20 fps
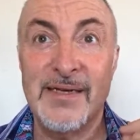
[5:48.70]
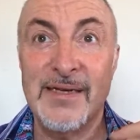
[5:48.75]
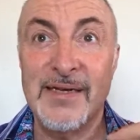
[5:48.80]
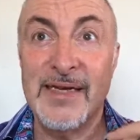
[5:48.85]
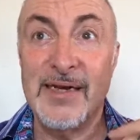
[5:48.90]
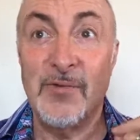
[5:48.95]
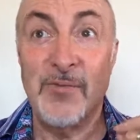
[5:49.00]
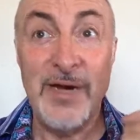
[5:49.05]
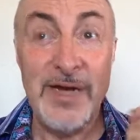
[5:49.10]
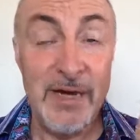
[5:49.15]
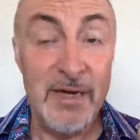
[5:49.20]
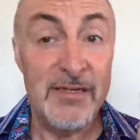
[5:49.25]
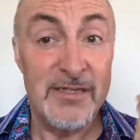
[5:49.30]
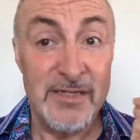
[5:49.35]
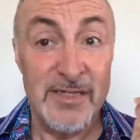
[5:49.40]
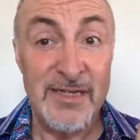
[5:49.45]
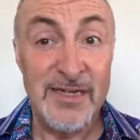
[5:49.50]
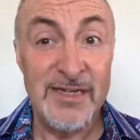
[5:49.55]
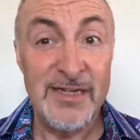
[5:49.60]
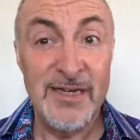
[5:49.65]
in a way,
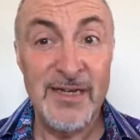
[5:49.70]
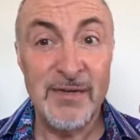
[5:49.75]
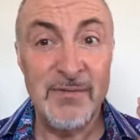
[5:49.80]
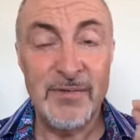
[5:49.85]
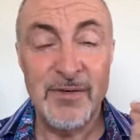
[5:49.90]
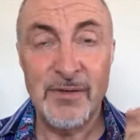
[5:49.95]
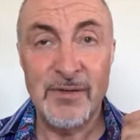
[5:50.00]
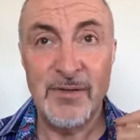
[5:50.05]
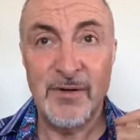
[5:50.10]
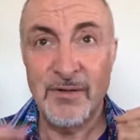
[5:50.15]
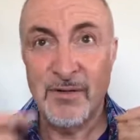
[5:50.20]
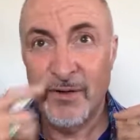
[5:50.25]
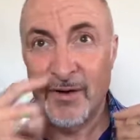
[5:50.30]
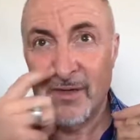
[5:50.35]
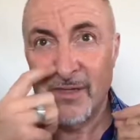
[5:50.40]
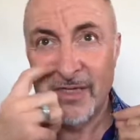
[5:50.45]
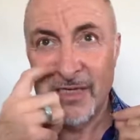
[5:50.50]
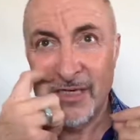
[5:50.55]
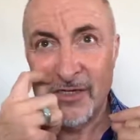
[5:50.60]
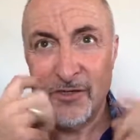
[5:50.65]
narcissistic, although
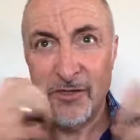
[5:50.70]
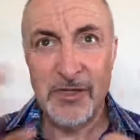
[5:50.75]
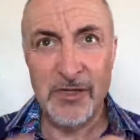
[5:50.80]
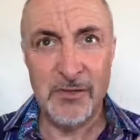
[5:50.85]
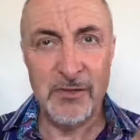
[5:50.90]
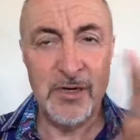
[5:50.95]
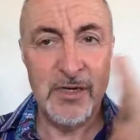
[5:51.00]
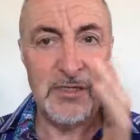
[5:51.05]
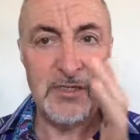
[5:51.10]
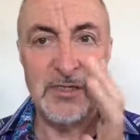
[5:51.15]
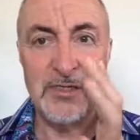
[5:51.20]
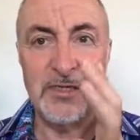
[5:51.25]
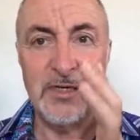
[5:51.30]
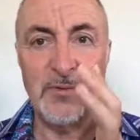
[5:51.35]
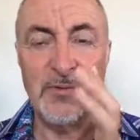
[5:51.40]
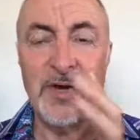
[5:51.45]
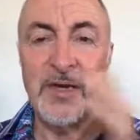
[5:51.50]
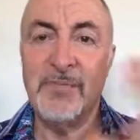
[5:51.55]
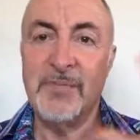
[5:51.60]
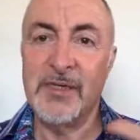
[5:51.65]
not the traditional narcissistic
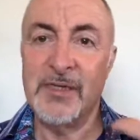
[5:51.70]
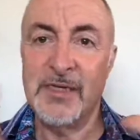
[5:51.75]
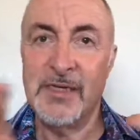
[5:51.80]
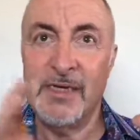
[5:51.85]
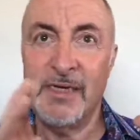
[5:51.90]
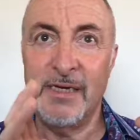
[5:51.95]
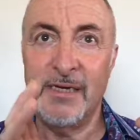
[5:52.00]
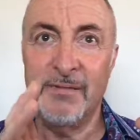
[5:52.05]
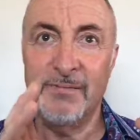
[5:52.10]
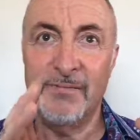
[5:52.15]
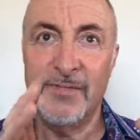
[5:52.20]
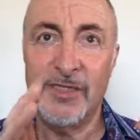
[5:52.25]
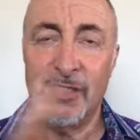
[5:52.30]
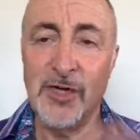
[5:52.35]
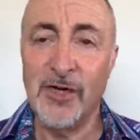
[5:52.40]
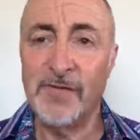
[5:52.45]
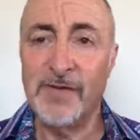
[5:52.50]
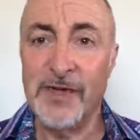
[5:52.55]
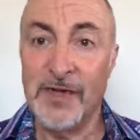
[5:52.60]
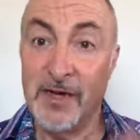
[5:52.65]
way, but the
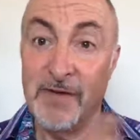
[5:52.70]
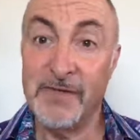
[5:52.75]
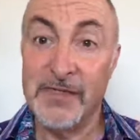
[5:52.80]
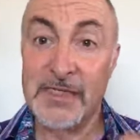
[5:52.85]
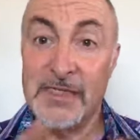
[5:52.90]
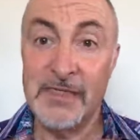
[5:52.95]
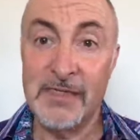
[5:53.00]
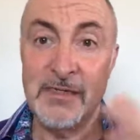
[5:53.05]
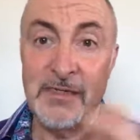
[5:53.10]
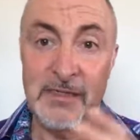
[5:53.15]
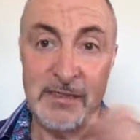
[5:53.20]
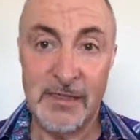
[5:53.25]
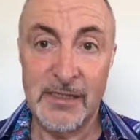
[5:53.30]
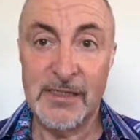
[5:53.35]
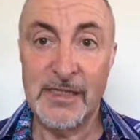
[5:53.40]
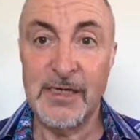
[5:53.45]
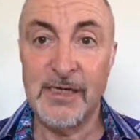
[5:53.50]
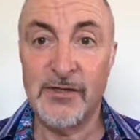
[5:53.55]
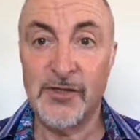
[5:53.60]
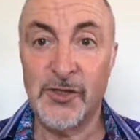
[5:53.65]
selfie
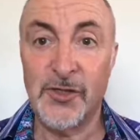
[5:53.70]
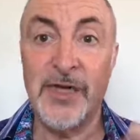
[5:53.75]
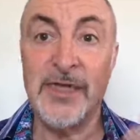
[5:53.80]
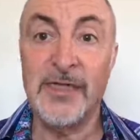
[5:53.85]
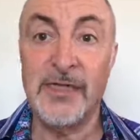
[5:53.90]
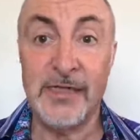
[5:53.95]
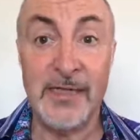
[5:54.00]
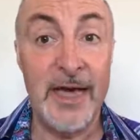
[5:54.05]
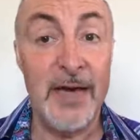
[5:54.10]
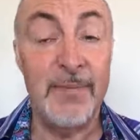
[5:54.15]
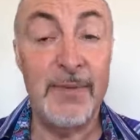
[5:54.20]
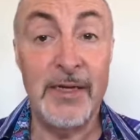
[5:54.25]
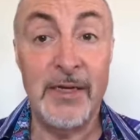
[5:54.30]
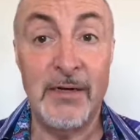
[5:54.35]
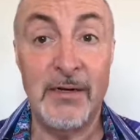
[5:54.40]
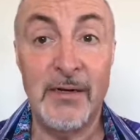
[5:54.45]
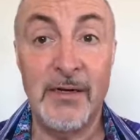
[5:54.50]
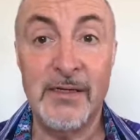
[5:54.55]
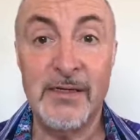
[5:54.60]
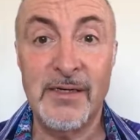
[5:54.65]
narcissistic trend that's happening a
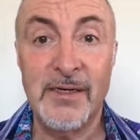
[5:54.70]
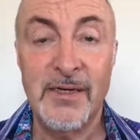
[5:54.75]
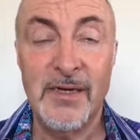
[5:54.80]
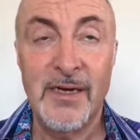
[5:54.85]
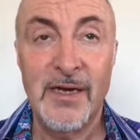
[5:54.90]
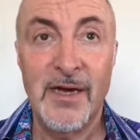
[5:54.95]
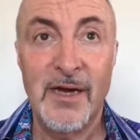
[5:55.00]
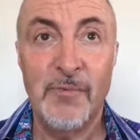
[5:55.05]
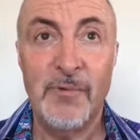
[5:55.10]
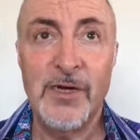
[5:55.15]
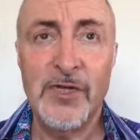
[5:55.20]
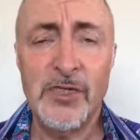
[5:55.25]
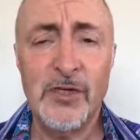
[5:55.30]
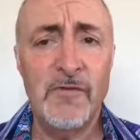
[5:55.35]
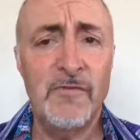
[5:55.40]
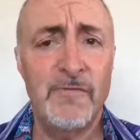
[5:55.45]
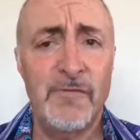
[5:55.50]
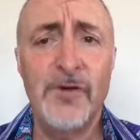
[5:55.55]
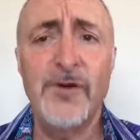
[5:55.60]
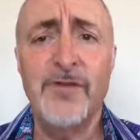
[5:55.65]
lot. When you're so
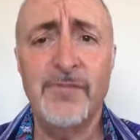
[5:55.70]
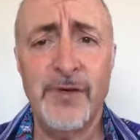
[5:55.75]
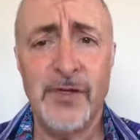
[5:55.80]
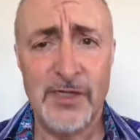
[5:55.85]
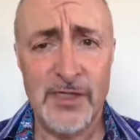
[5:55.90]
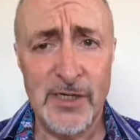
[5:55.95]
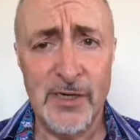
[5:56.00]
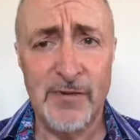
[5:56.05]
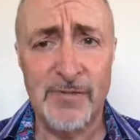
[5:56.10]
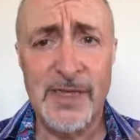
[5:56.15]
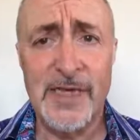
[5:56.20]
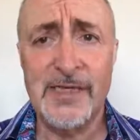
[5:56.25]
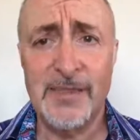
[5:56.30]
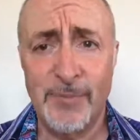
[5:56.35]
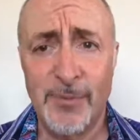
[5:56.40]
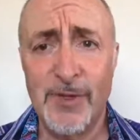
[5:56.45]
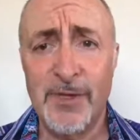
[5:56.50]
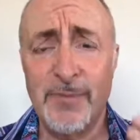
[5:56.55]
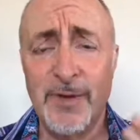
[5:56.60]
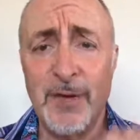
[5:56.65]
full of yourself, that's
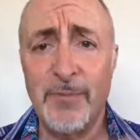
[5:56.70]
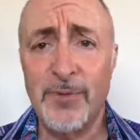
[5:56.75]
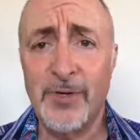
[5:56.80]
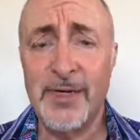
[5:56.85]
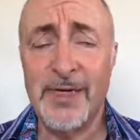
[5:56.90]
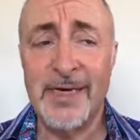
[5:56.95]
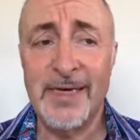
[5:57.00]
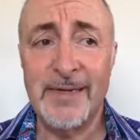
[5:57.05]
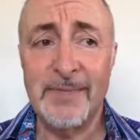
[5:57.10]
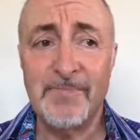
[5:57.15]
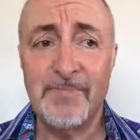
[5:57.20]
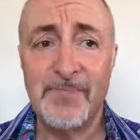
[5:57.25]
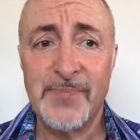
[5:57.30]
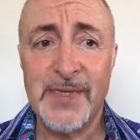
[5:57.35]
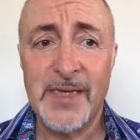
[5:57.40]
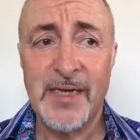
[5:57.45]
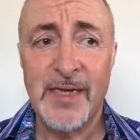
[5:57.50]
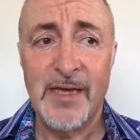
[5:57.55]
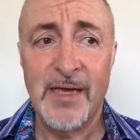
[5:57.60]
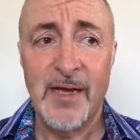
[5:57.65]
probably the way of putting it,
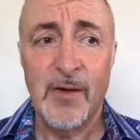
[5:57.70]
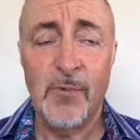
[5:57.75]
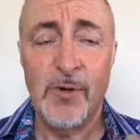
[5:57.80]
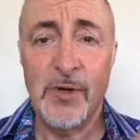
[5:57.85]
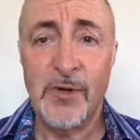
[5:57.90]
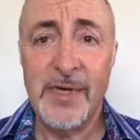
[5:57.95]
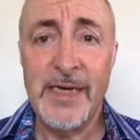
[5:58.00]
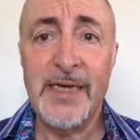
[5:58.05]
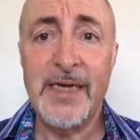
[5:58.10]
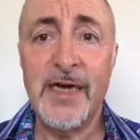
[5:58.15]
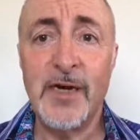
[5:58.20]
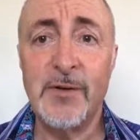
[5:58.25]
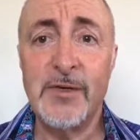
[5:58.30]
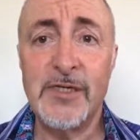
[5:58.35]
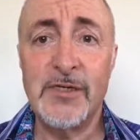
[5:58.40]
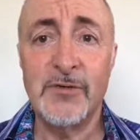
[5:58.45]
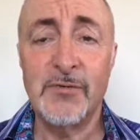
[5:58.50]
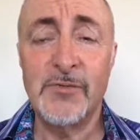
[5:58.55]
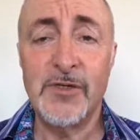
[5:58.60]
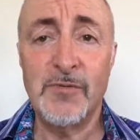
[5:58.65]
where your ego
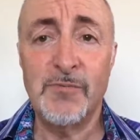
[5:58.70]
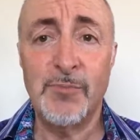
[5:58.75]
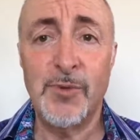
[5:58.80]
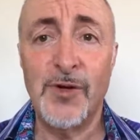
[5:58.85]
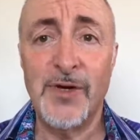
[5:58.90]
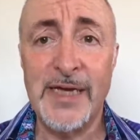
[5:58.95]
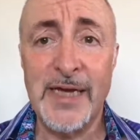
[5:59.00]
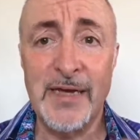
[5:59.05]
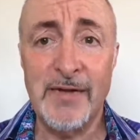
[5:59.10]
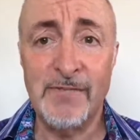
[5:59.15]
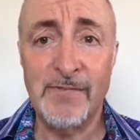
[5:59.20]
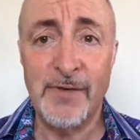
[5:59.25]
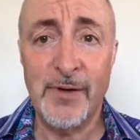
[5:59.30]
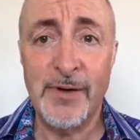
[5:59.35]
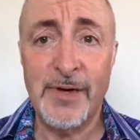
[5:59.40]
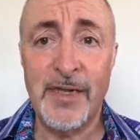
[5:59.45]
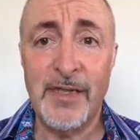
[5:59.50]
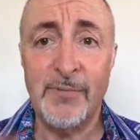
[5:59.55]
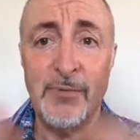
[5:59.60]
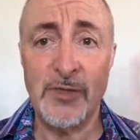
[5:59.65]
is almost pulling out,
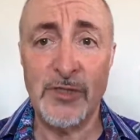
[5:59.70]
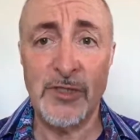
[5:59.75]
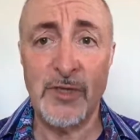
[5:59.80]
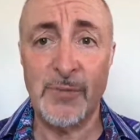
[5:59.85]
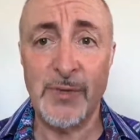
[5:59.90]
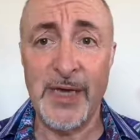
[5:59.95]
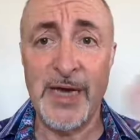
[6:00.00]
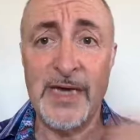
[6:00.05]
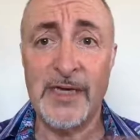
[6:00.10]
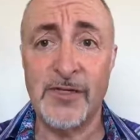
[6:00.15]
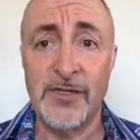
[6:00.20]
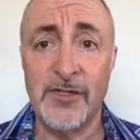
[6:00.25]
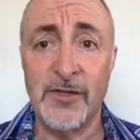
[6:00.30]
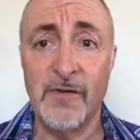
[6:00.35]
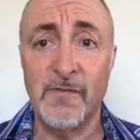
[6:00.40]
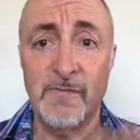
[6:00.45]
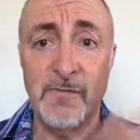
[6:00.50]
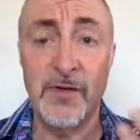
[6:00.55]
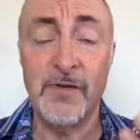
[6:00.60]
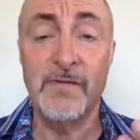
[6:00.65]
flying out the top of your head because you're
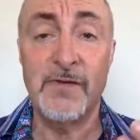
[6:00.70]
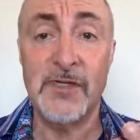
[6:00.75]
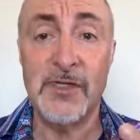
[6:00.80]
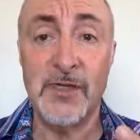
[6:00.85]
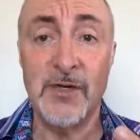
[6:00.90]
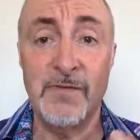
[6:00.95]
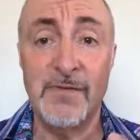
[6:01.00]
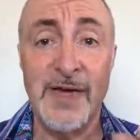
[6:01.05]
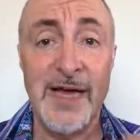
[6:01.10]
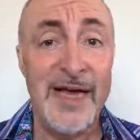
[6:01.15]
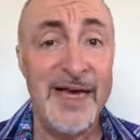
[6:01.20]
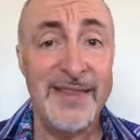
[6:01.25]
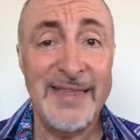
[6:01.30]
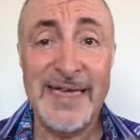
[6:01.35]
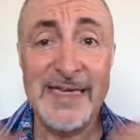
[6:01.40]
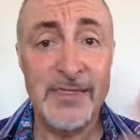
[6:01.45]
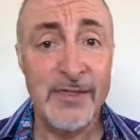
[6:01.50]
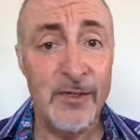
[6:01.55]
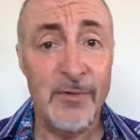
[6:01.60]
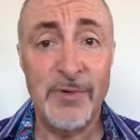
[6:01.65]
so full of yourself.
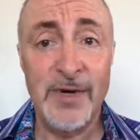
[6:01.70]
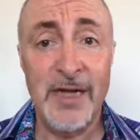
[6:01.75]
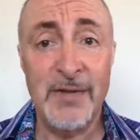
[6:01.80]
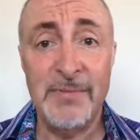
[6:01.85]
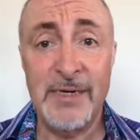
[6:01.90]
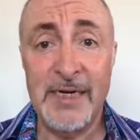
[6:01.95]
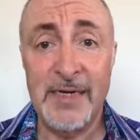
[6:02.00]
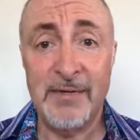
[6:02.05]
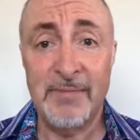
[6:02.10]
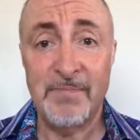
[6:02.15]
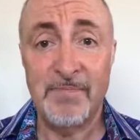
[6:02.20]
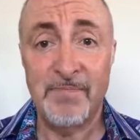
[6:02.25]
That's not what I mean.